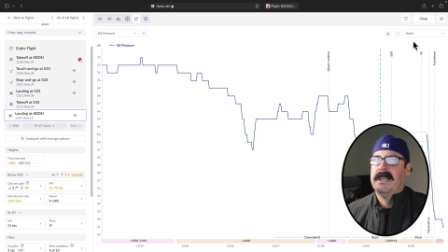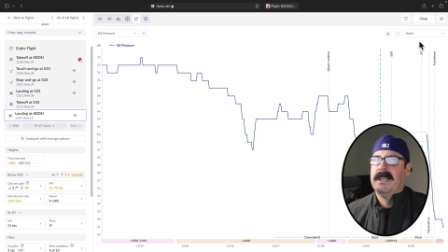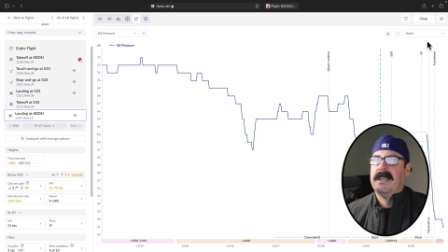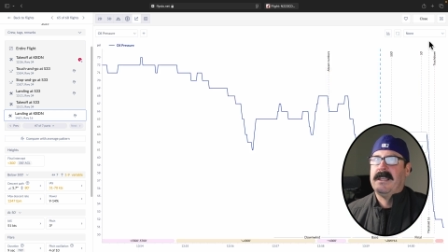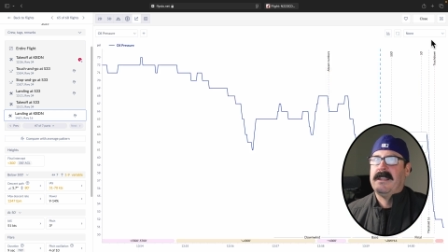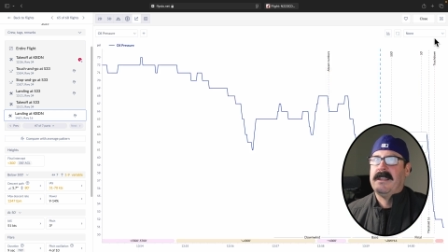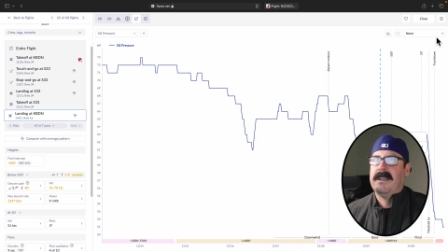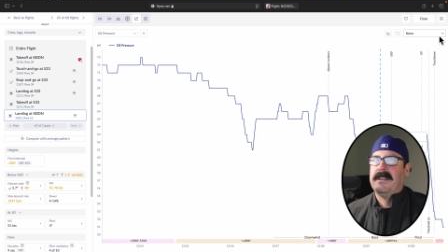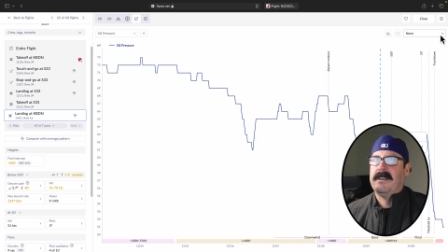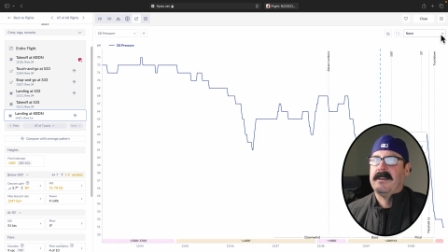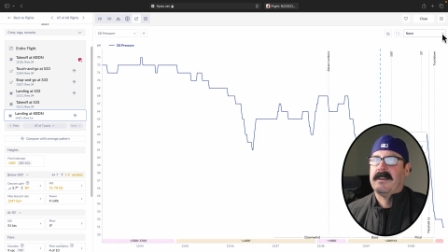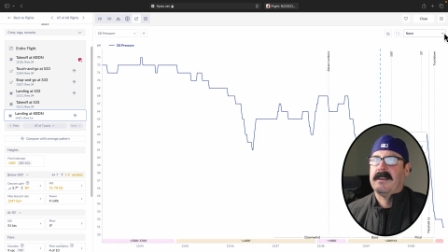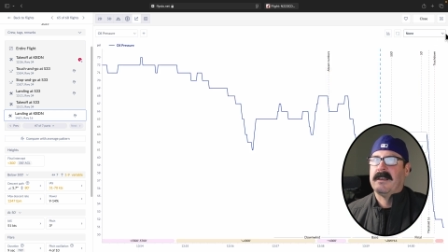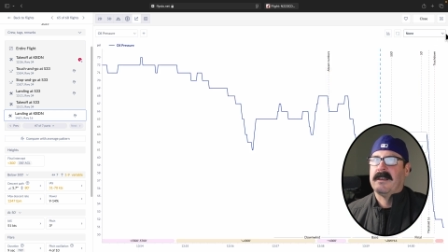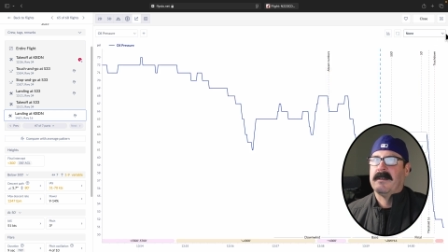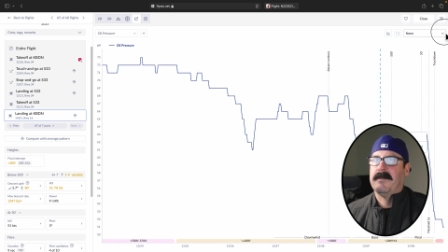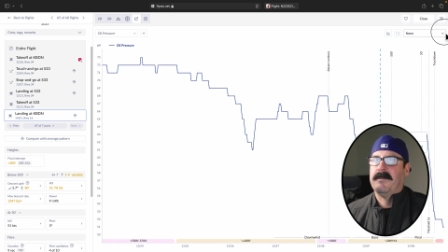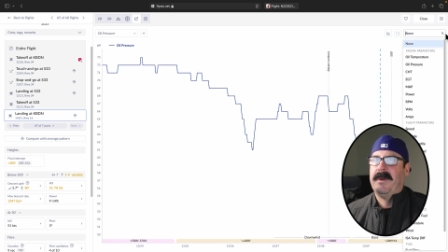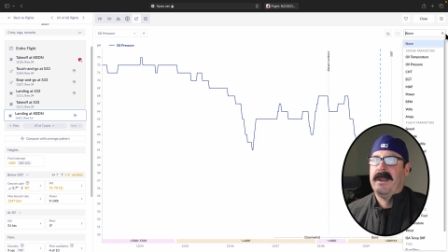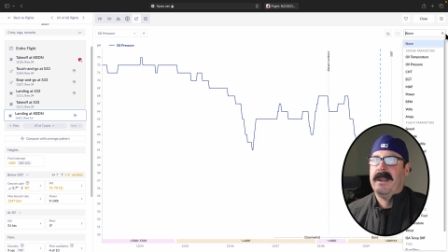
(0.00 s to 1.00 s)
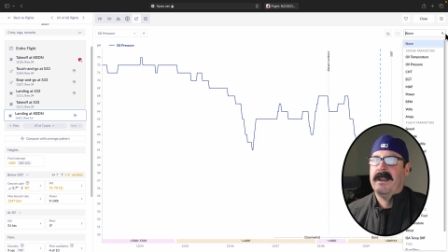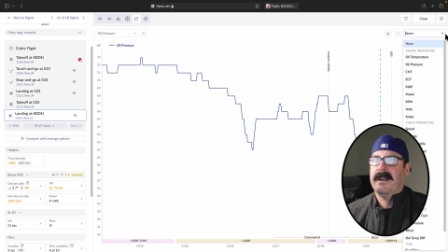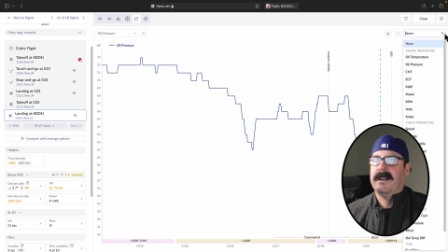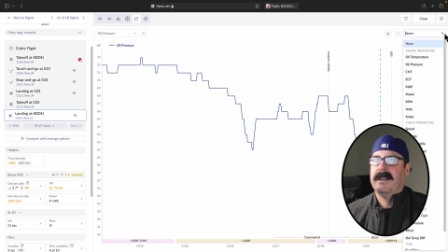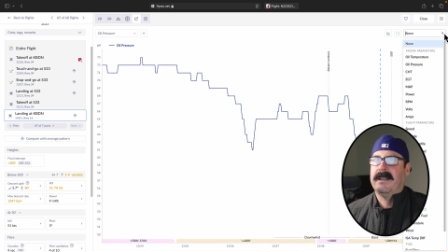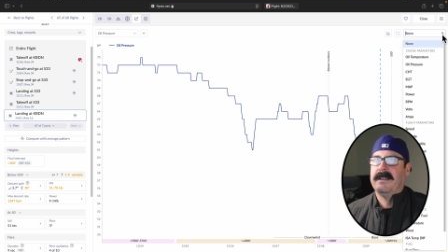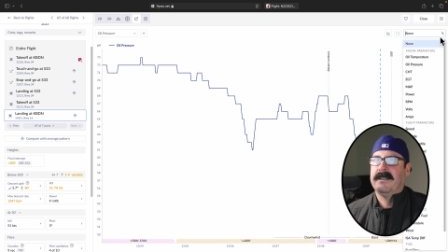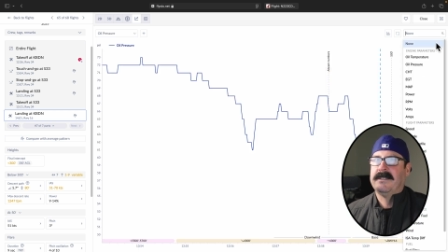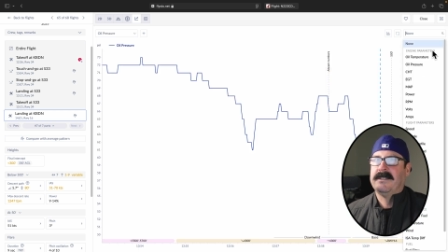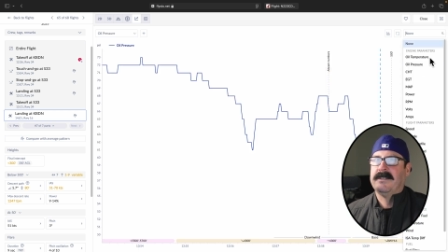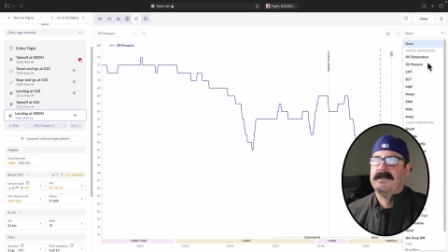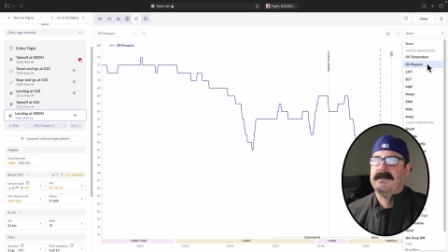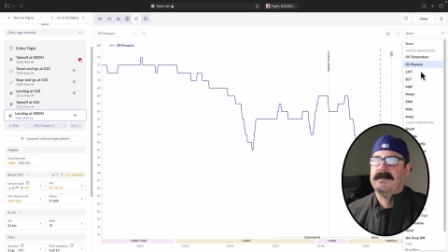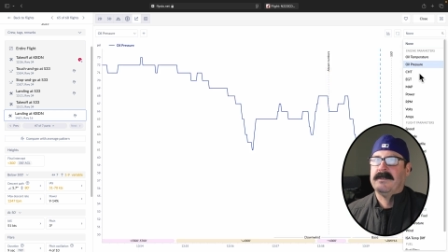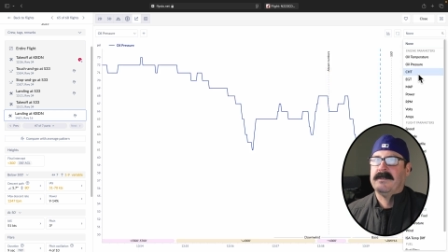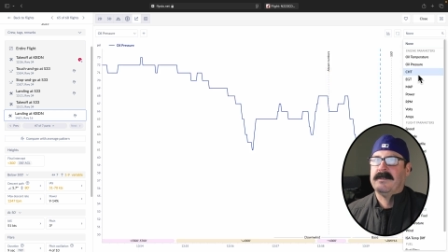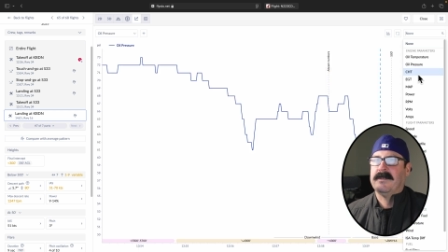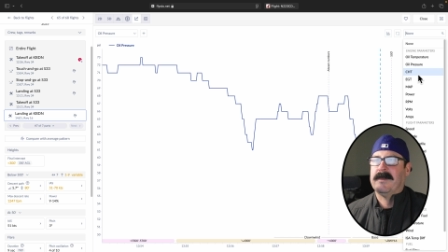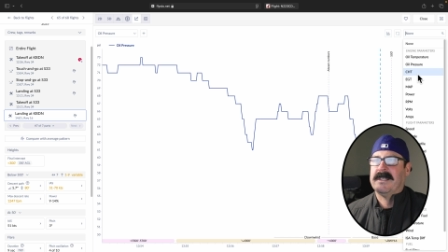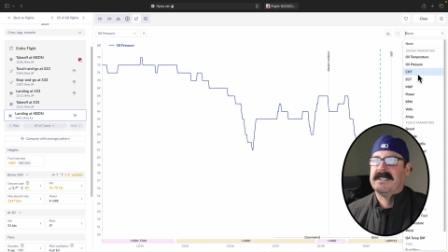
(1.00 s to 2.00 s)
and then you can compare it
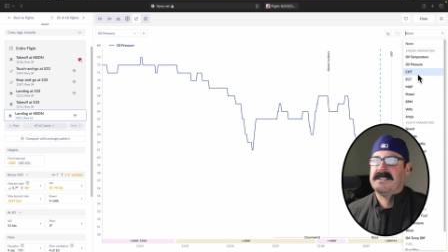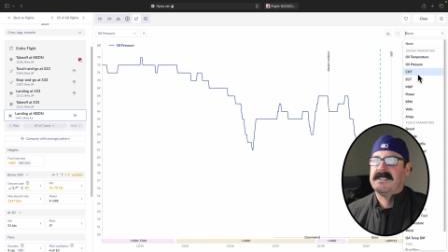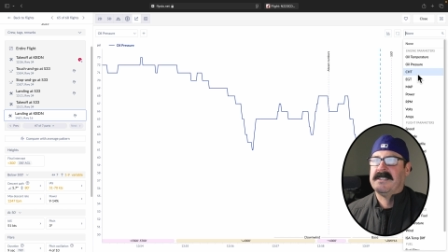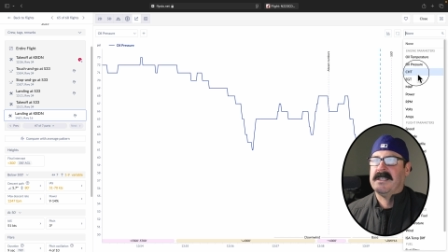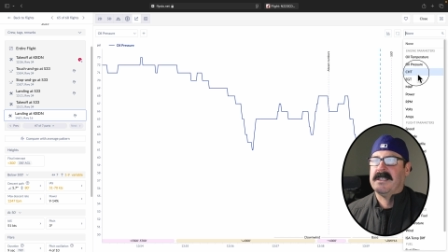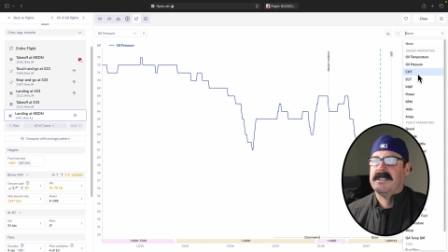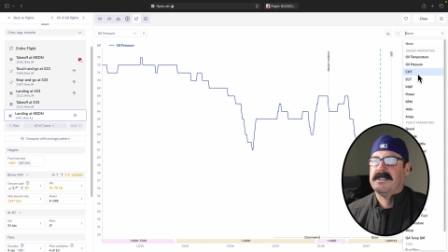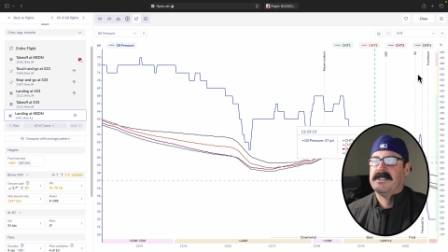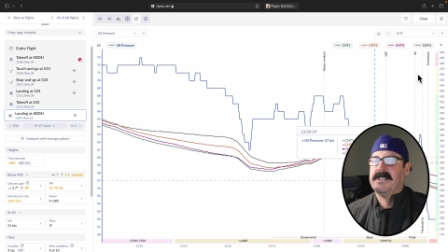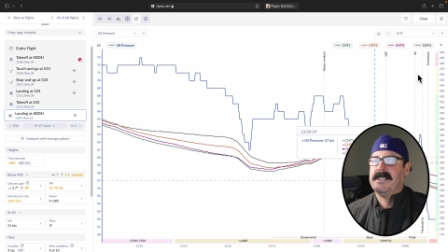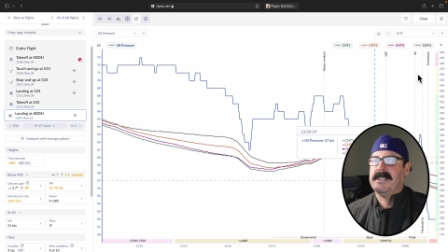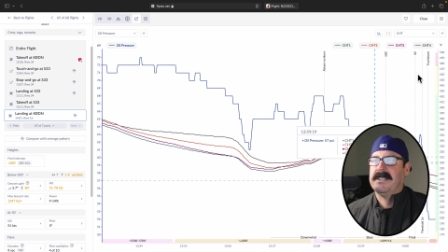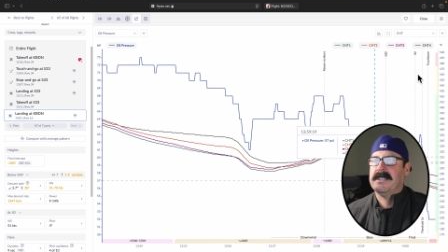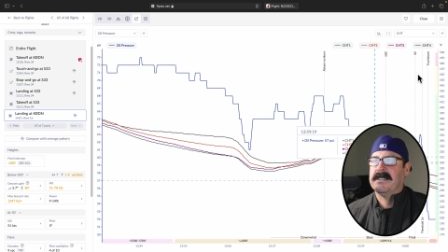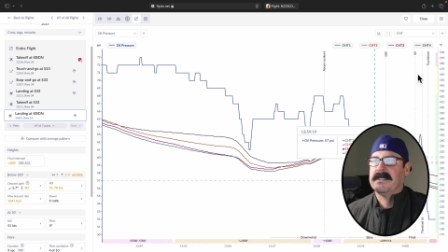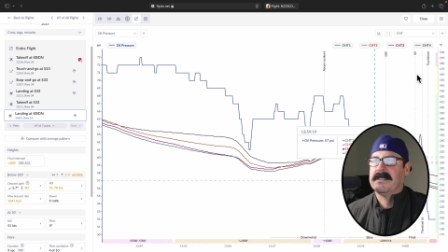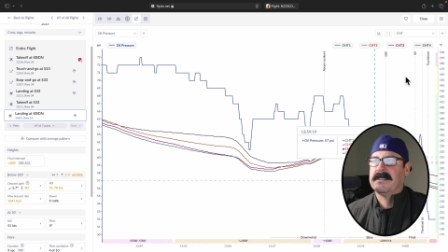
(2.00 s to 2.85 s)
to my CHTs.